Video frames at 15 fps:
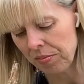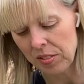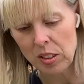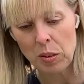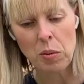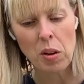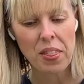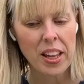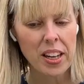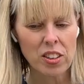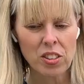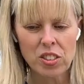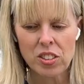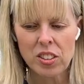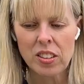I'm not that
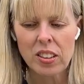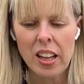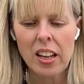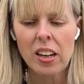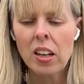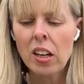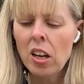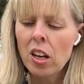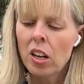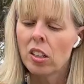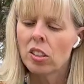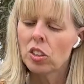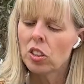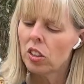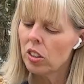interested in that.
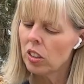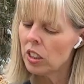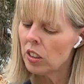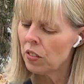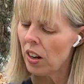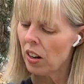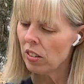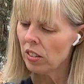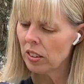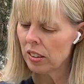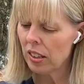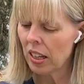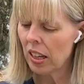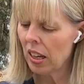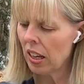So as far as
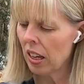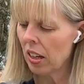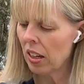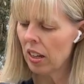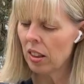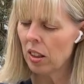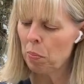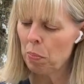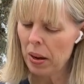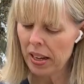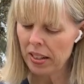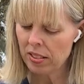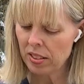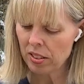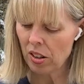the
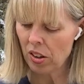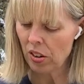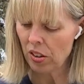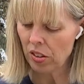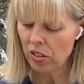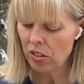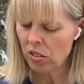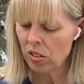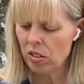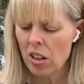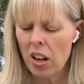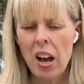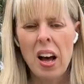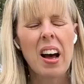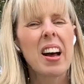base goes,
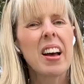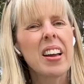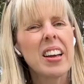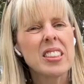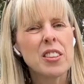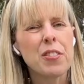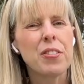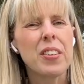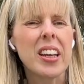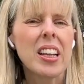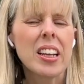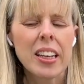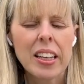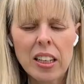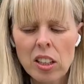it's a fairly